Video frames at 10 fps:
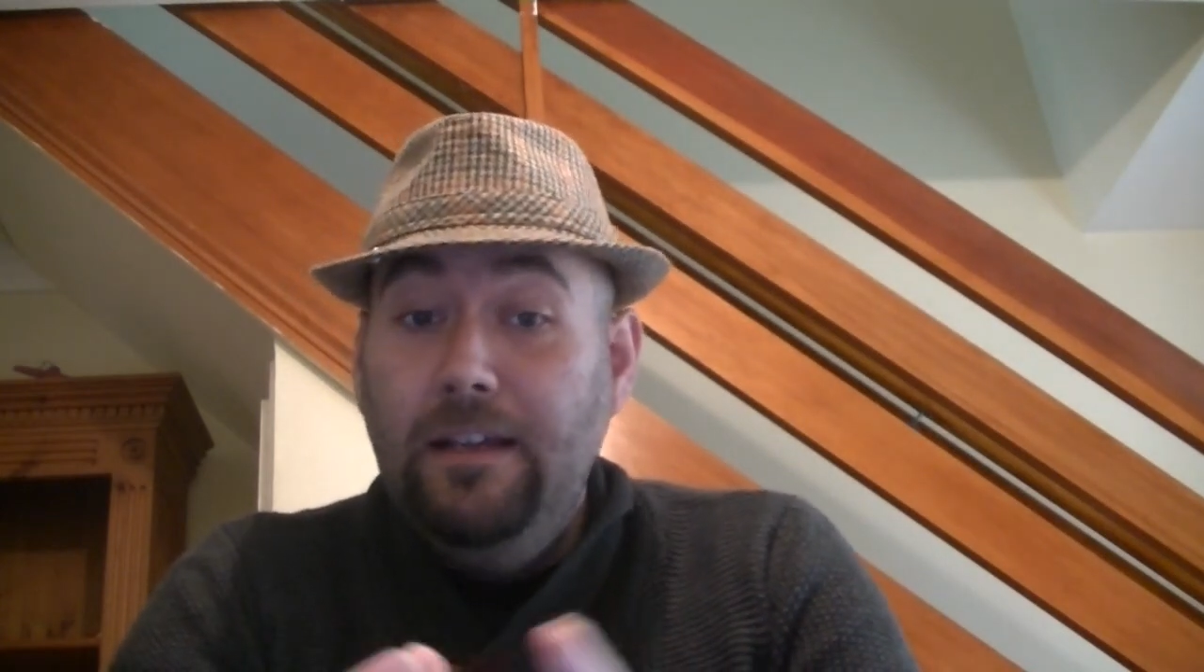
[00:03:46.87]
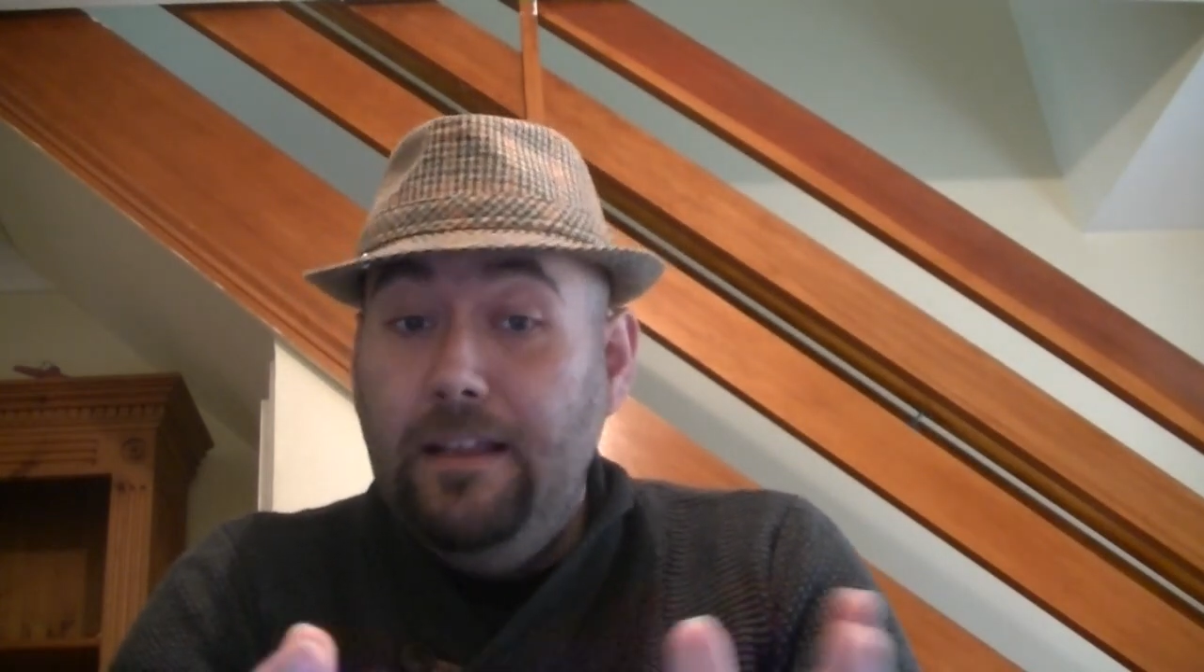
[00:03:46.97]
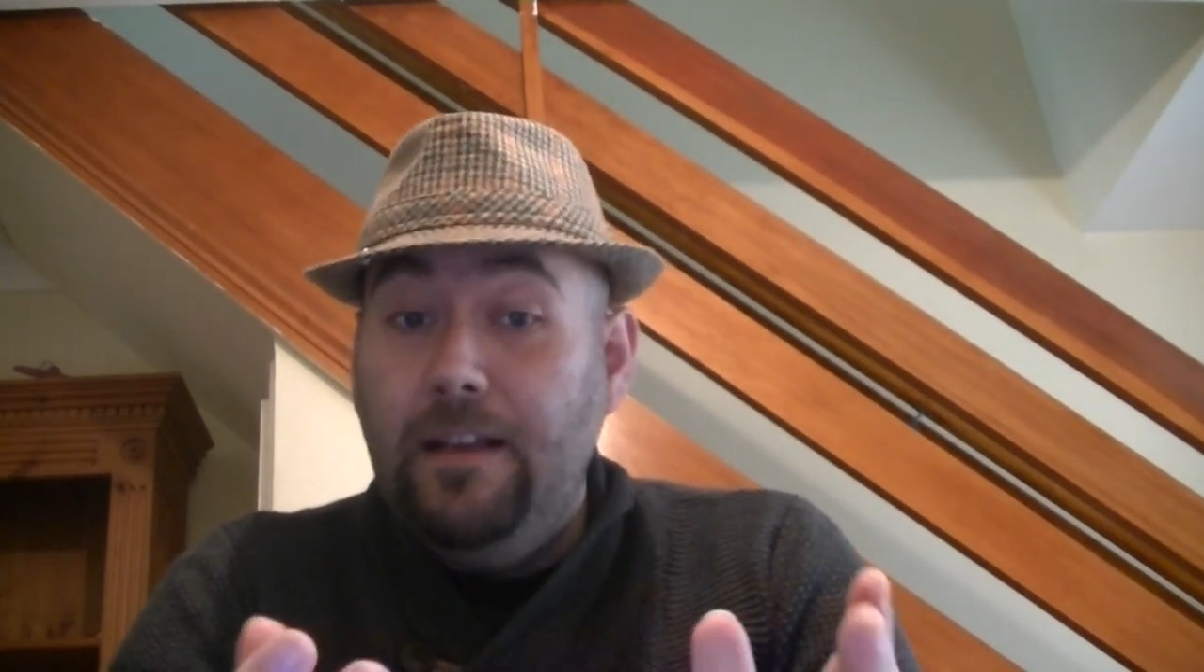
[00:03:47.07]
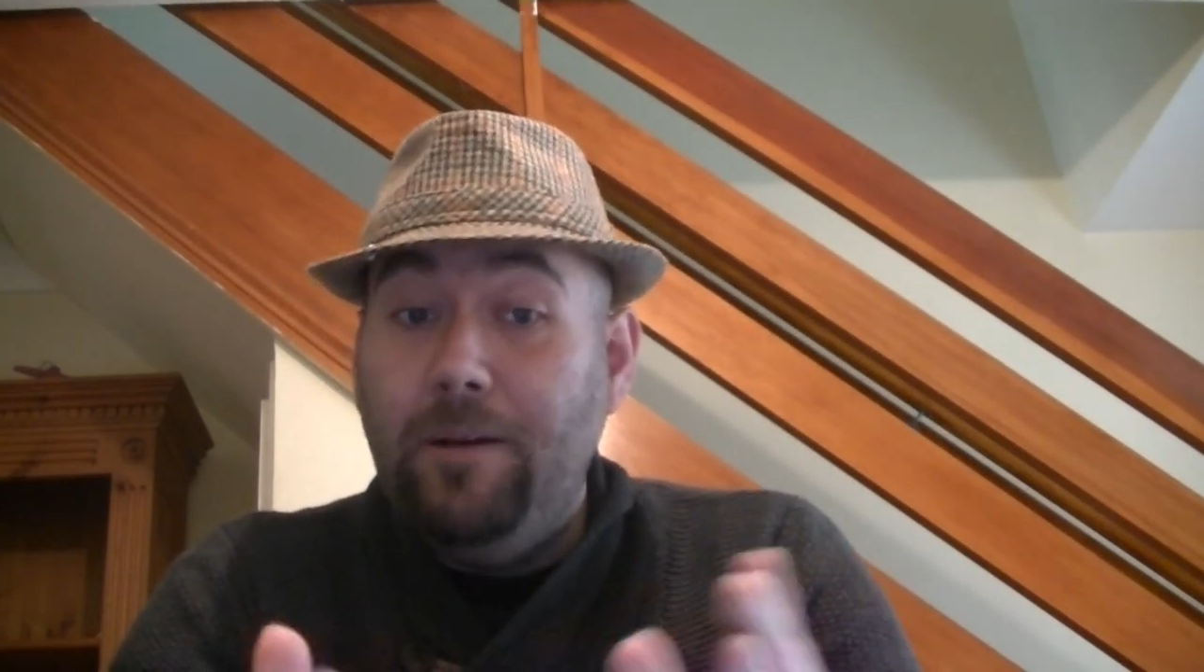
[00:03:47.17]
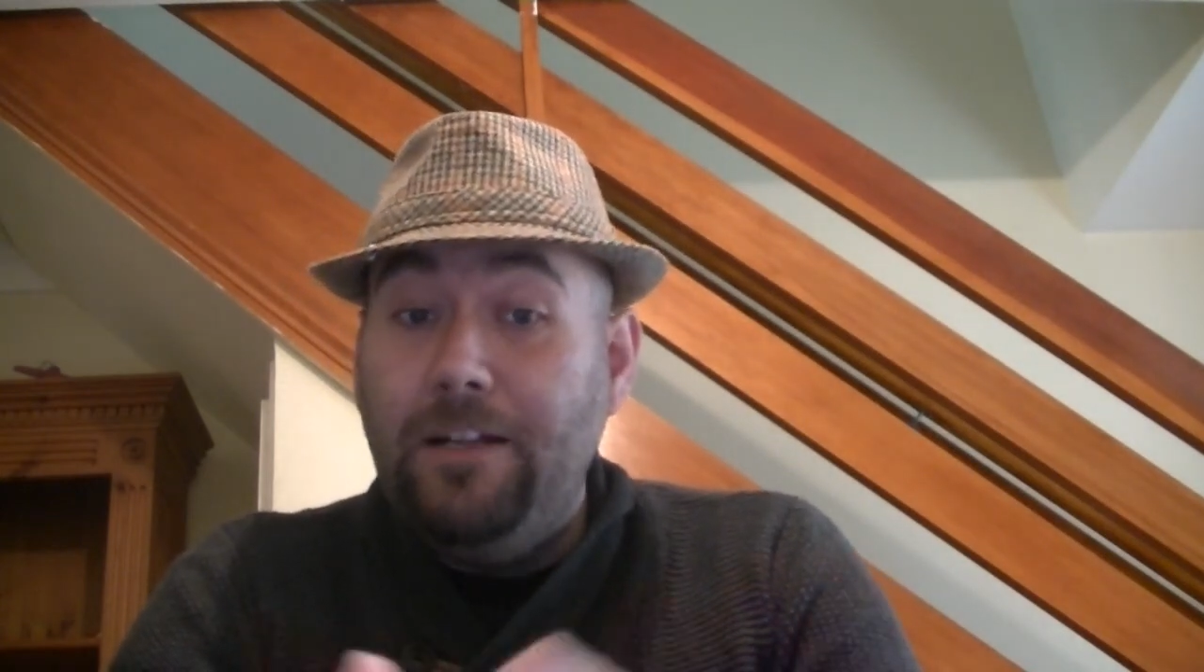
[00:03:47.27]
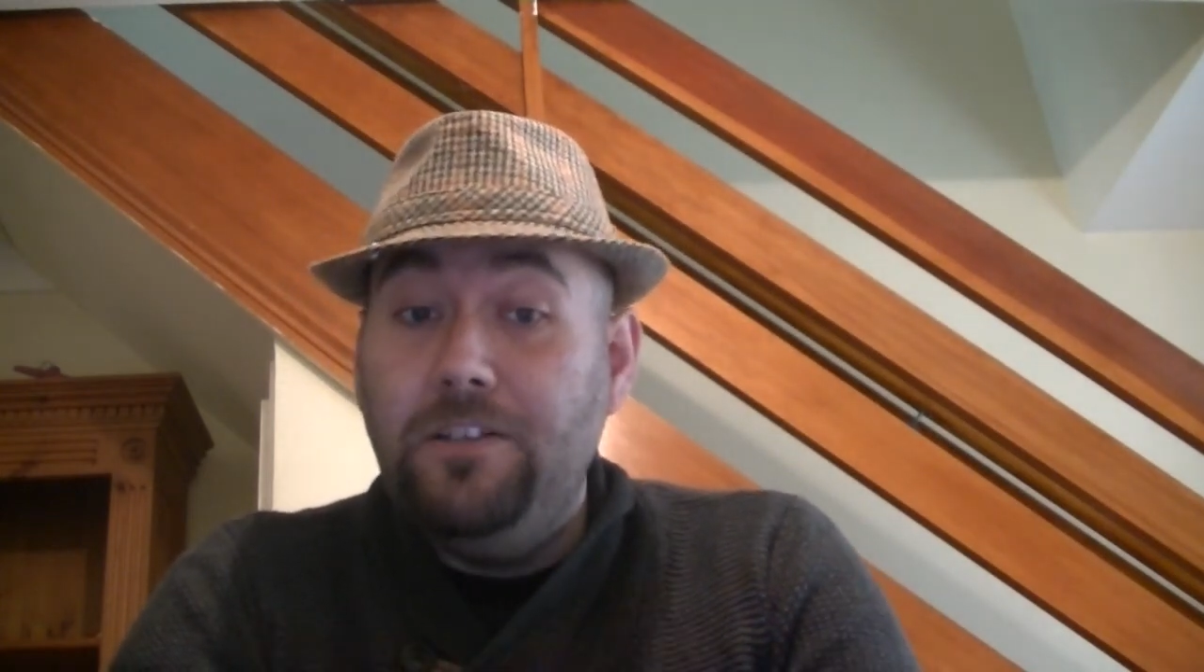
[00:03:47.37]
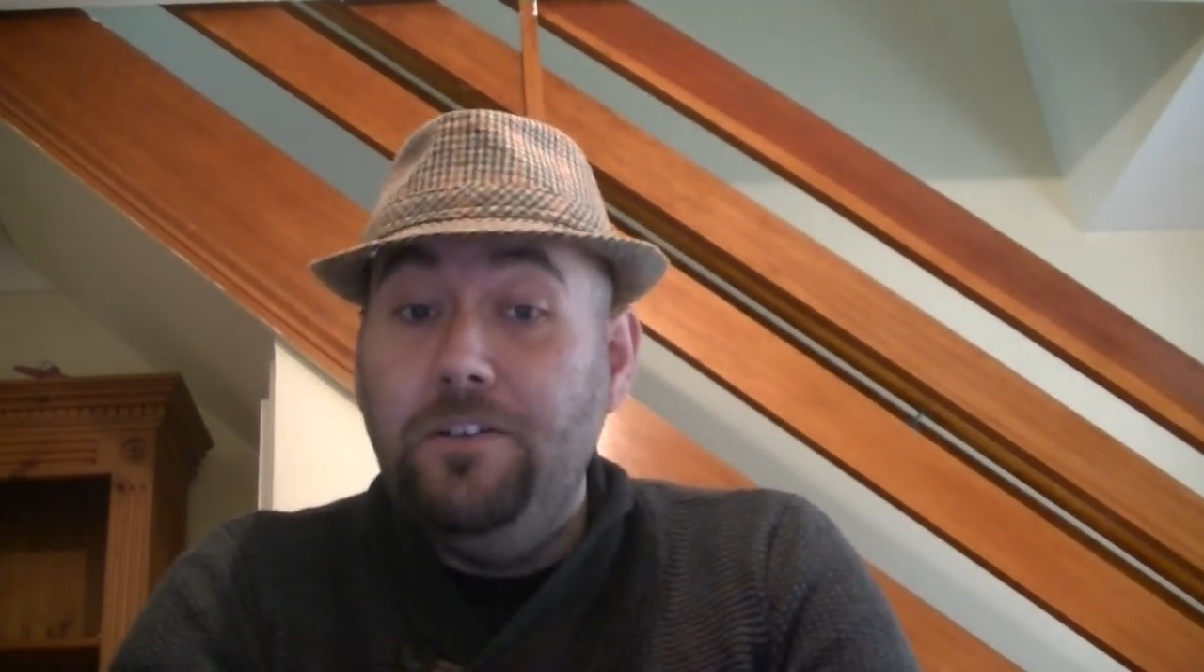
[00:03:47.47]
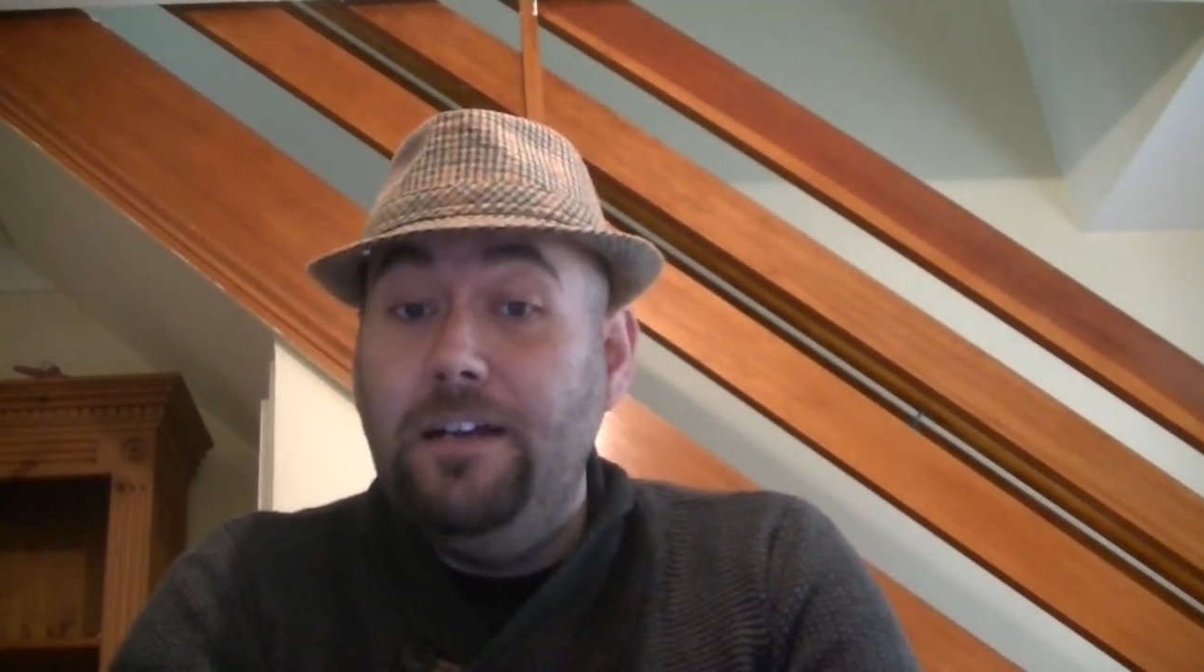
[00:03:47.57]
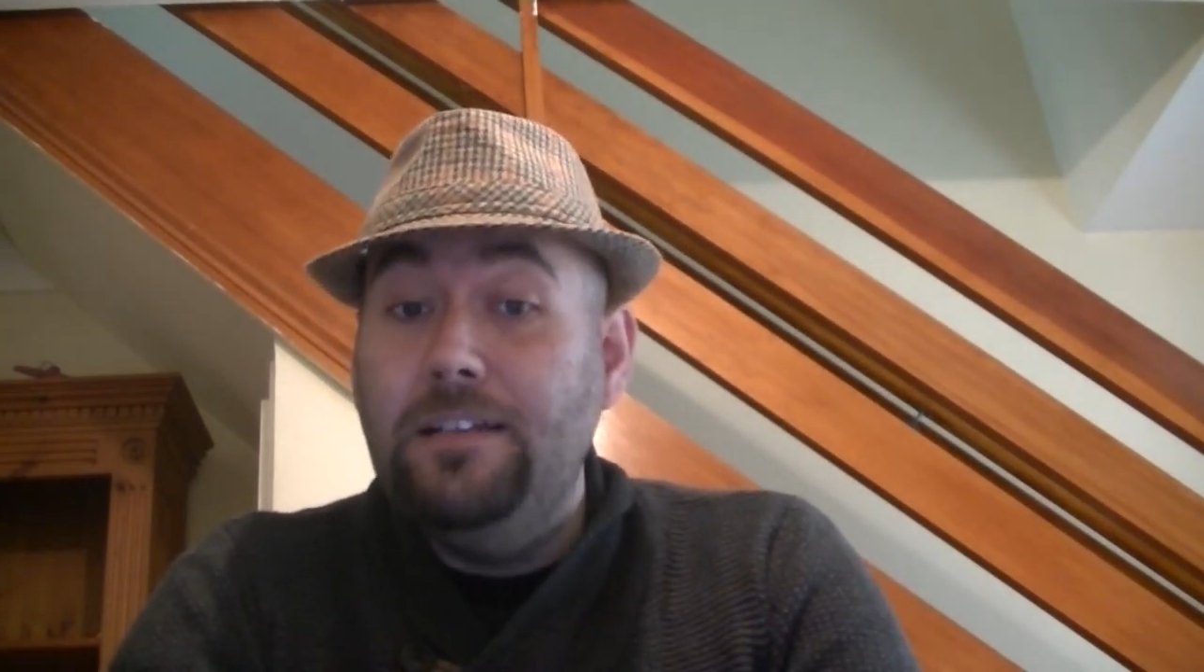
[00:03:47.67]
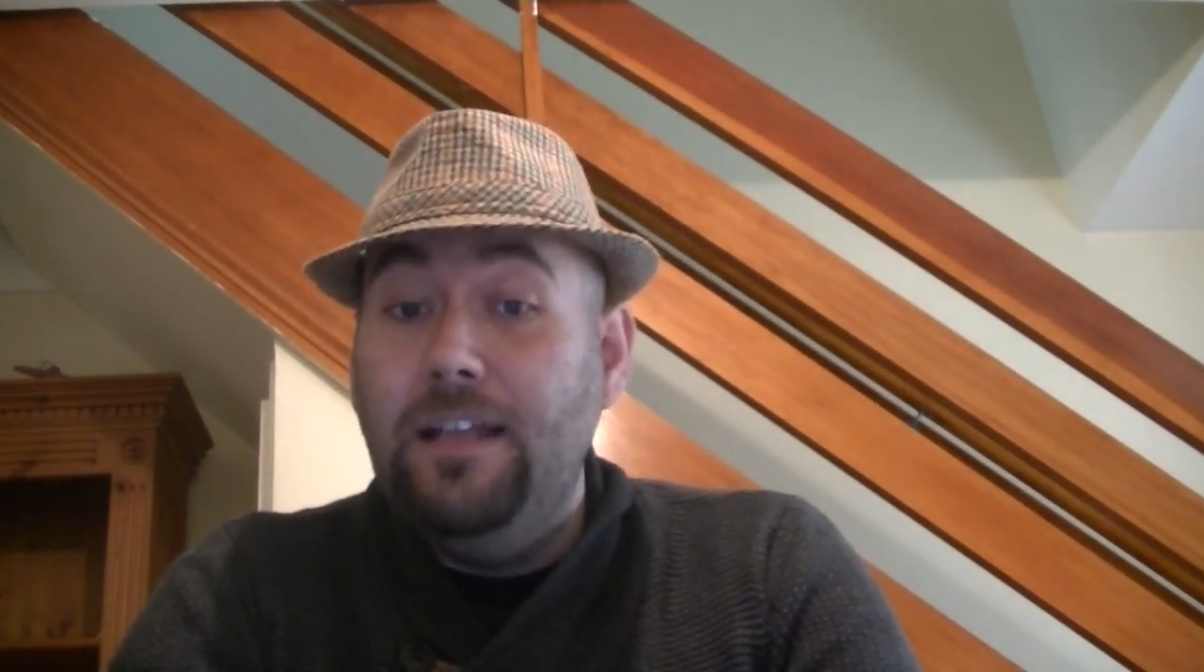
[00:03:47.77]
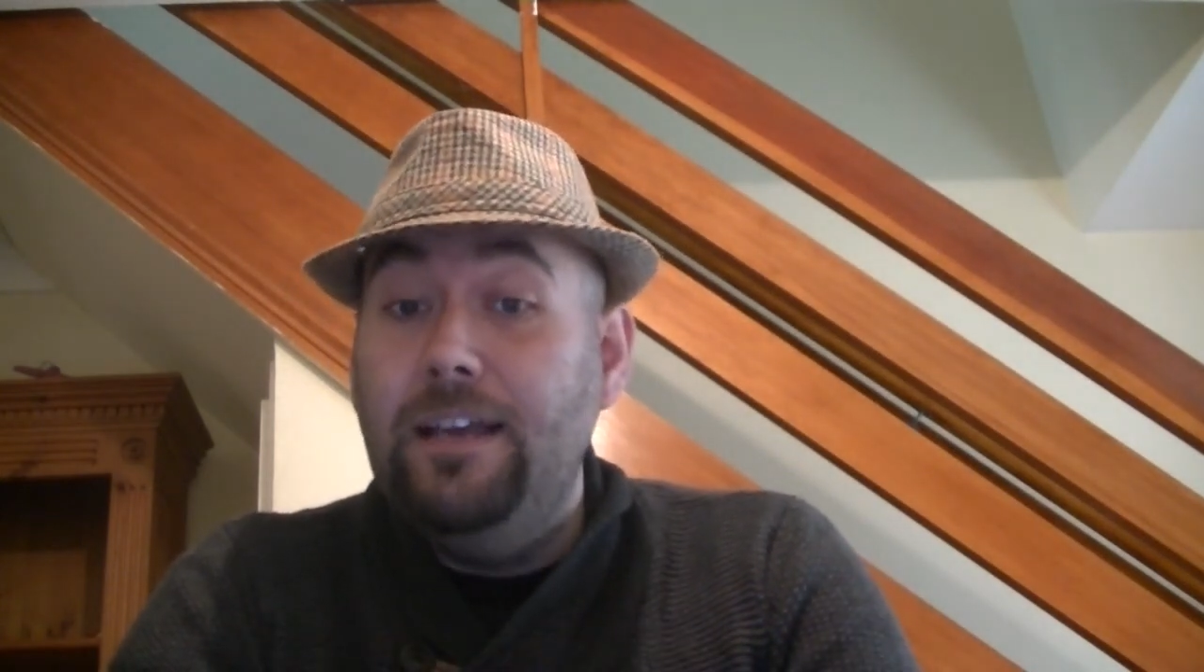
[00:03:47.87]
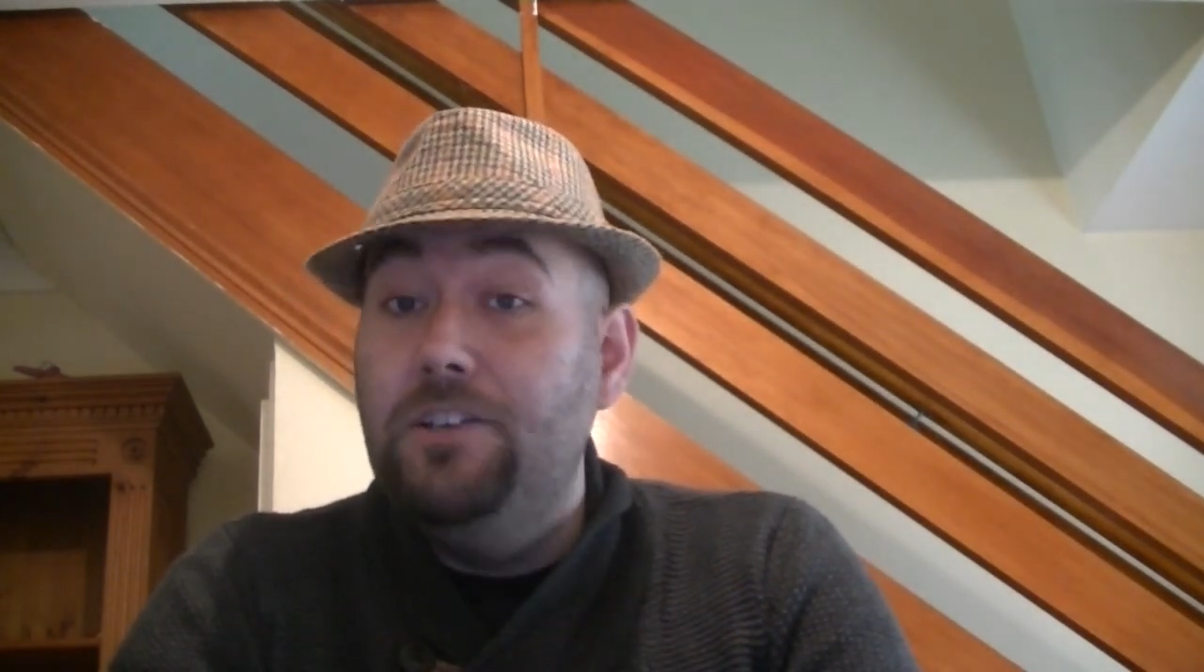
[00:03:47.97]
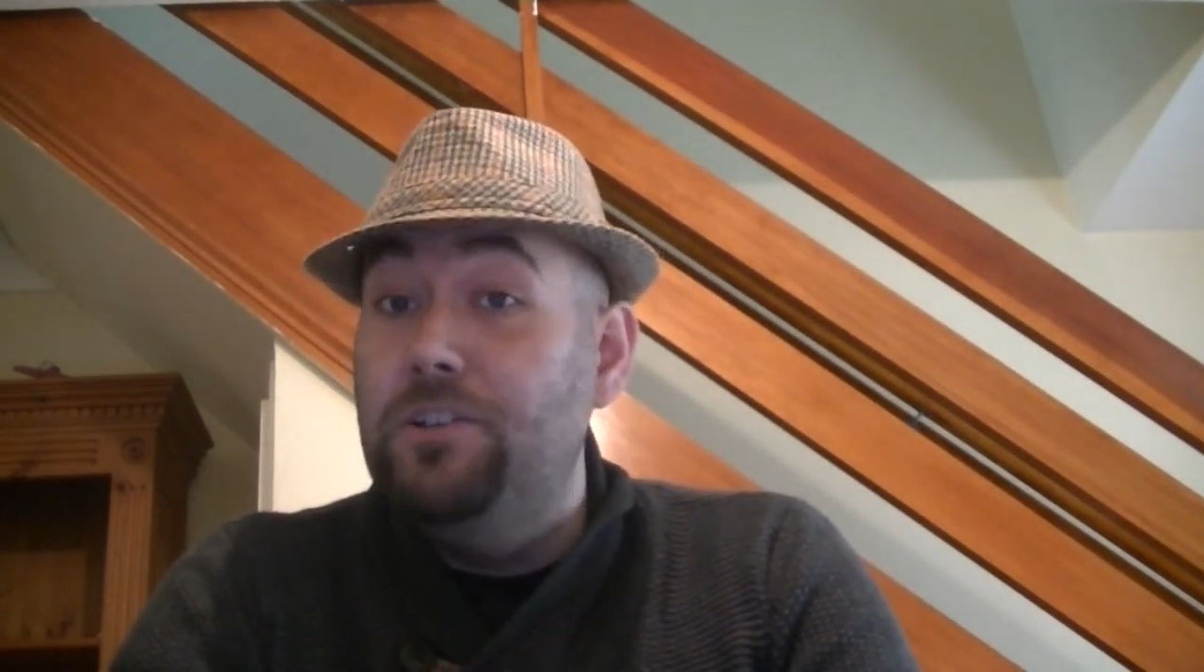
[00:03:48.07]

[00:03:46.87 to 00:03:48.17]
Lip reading: Then about 2 days later,